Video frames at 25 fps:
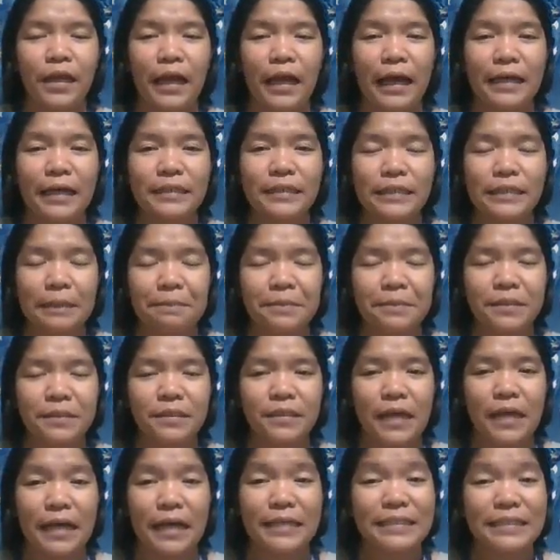
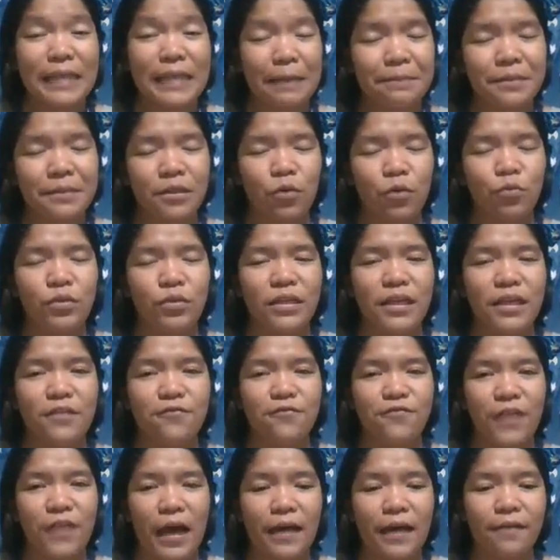accepts only
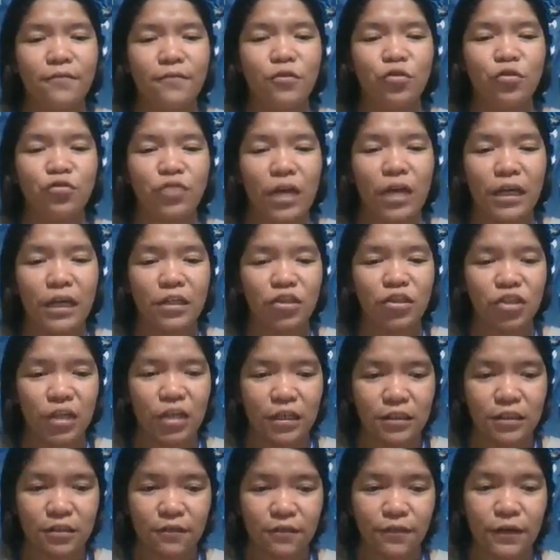5 to 9
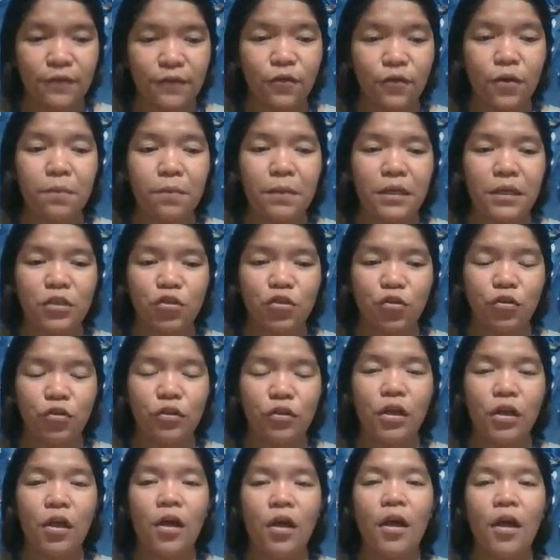chunks of
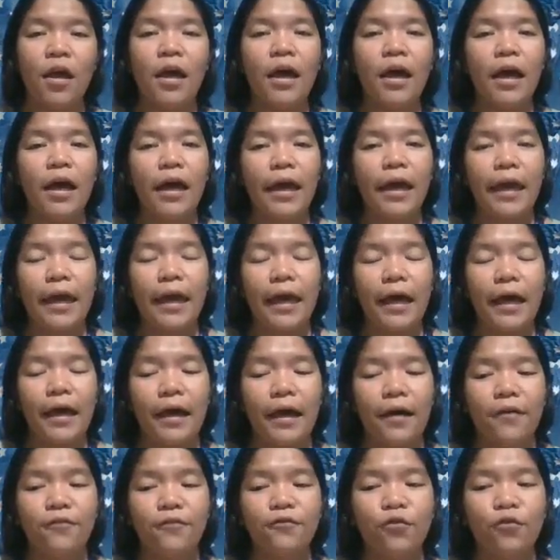information
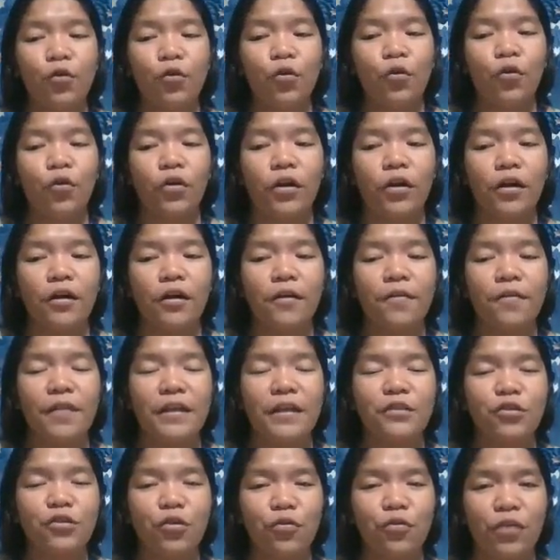for
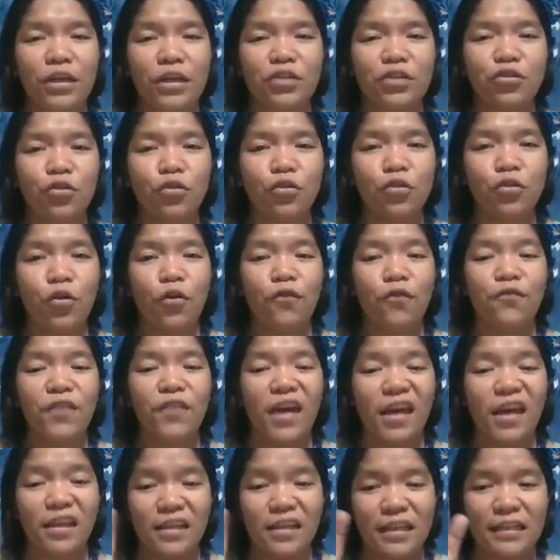the duration of
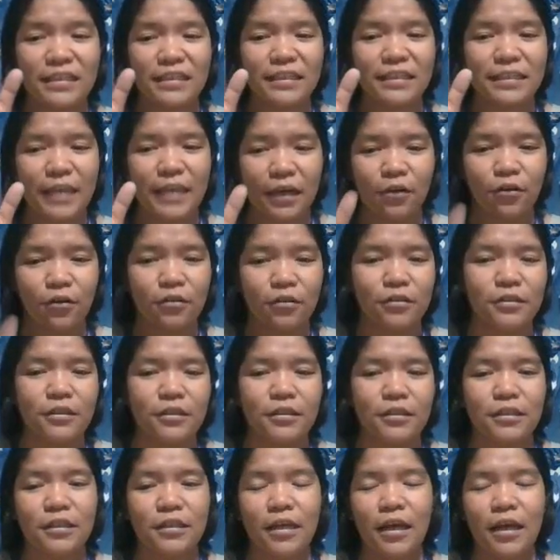18
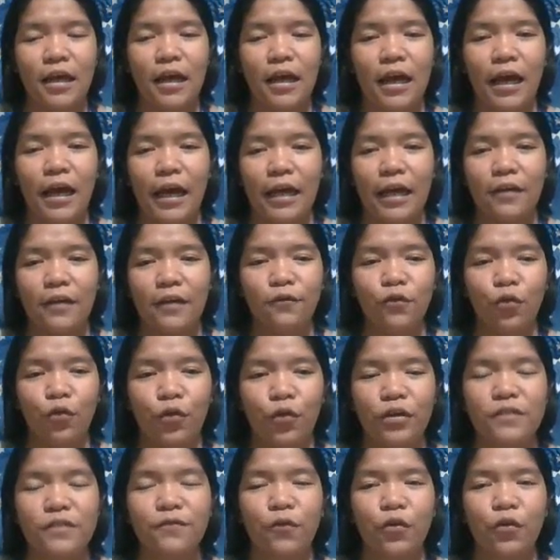seconds. And of
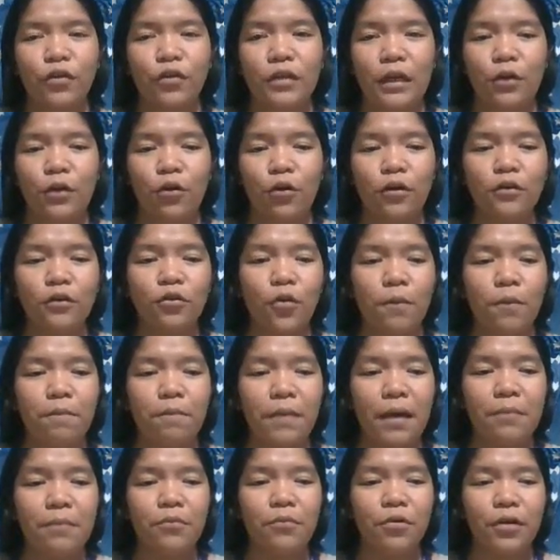course, for the long-term
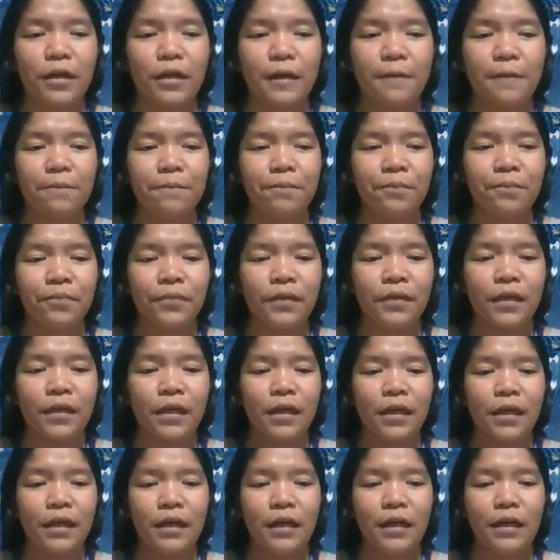memory,
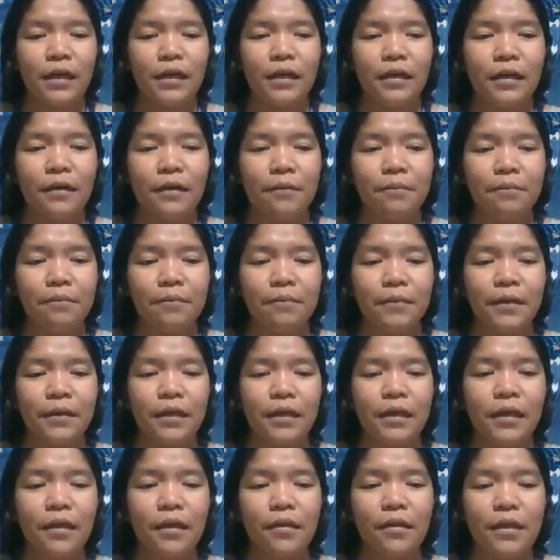
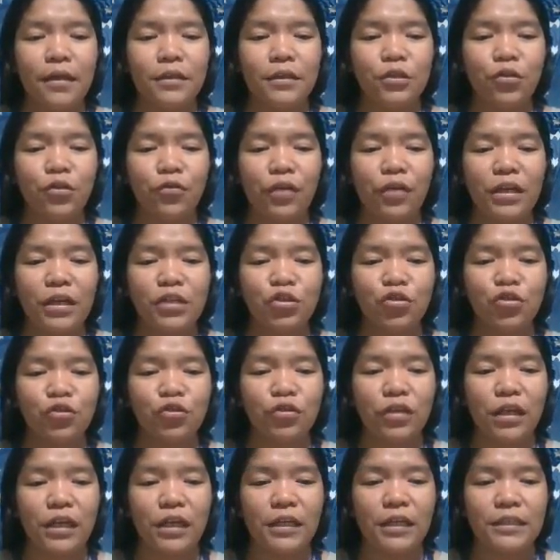the
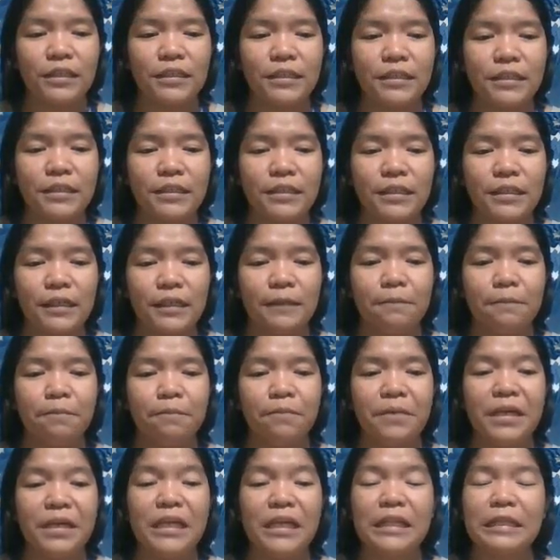duration is
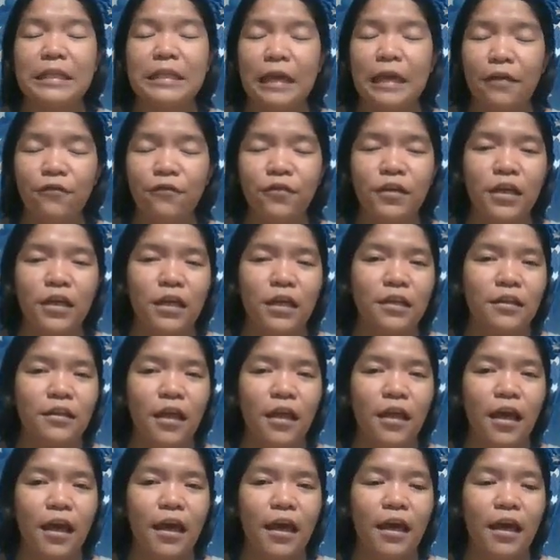indefinite
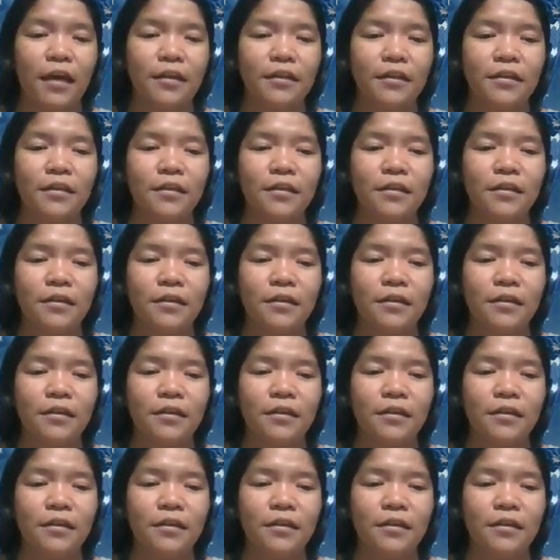and